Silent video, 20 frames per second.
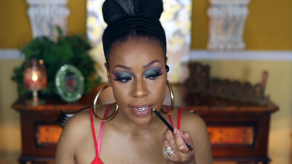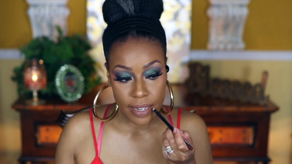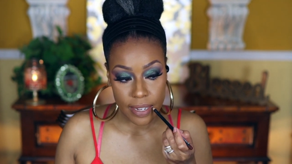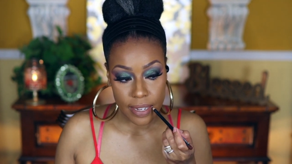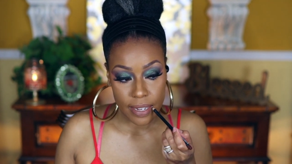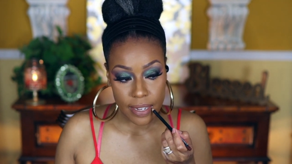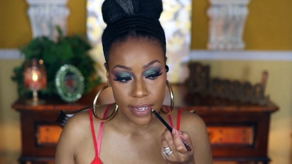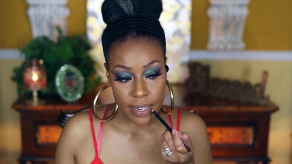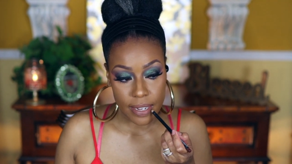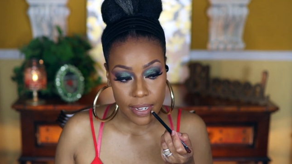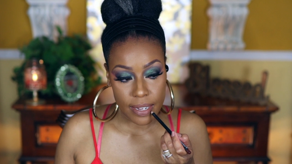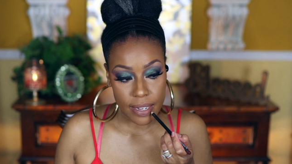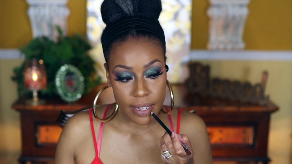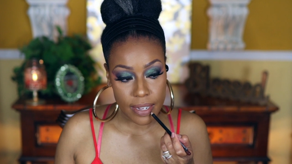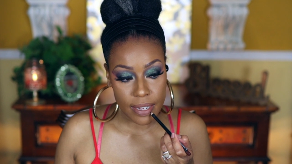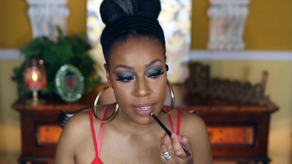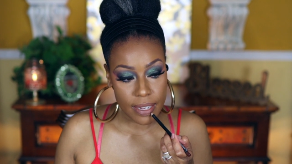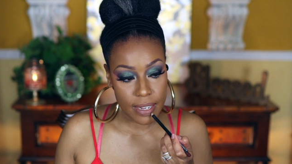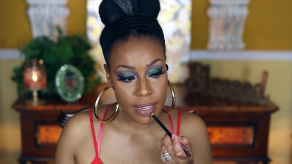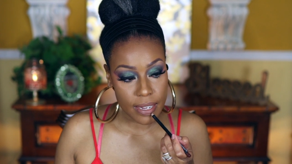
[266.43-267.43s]

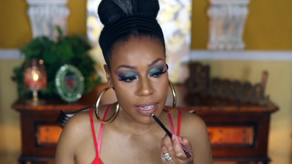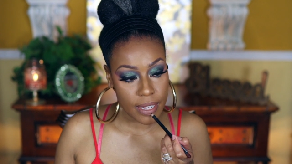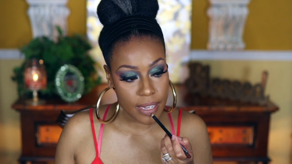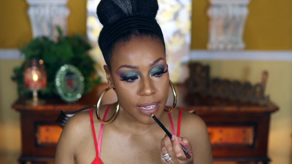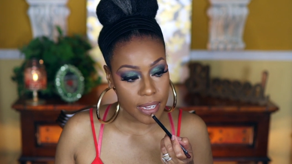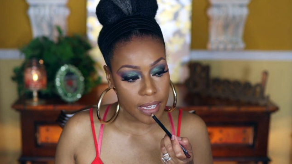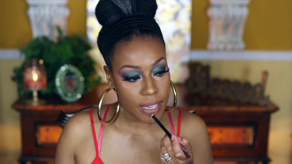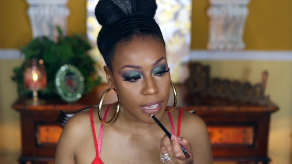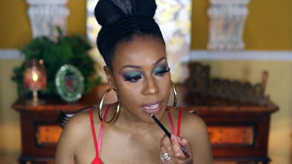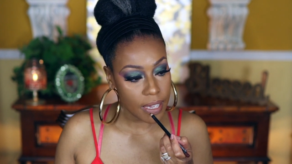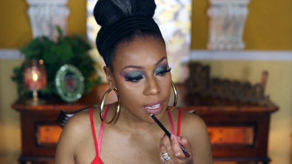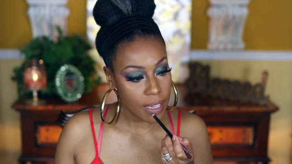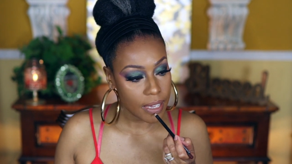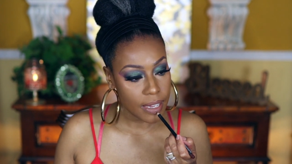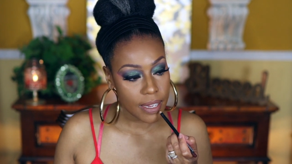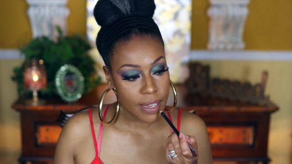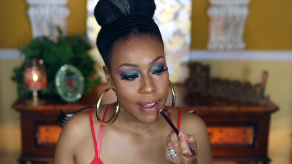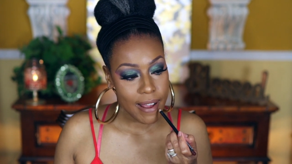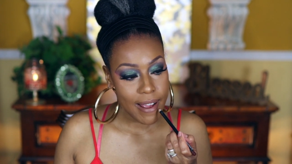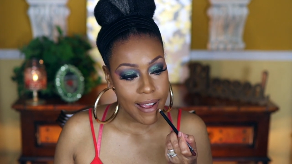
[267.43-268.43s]

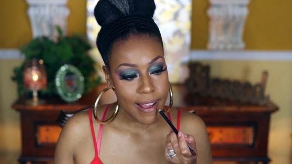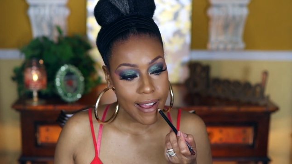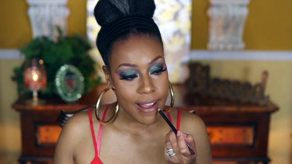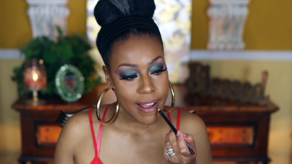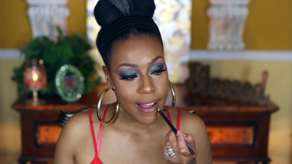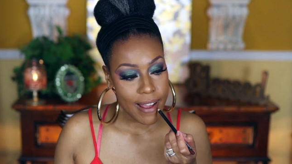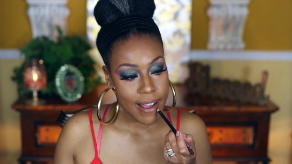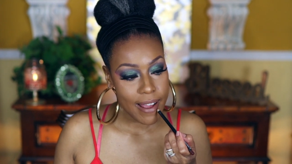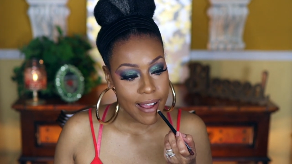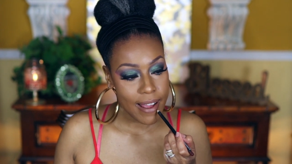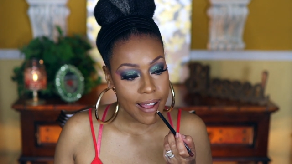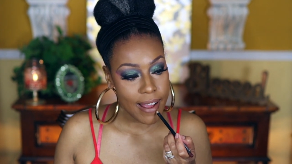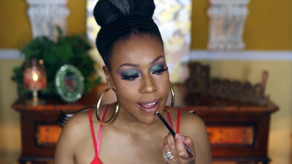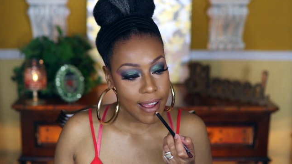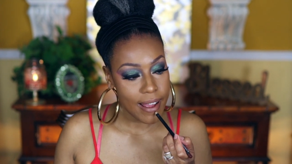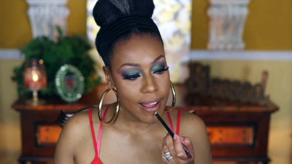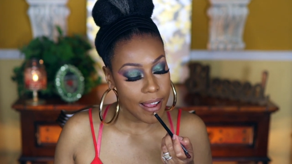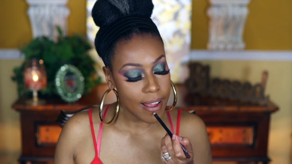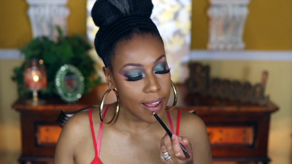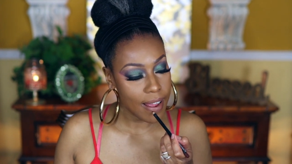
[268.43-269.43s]

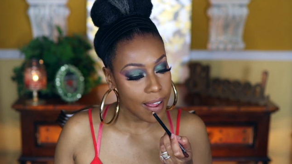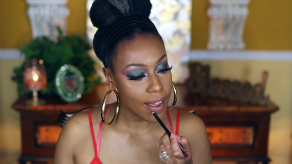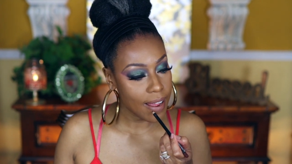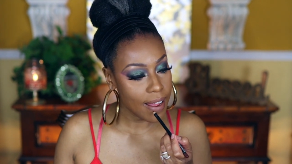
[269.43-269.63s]
Nobody speaks.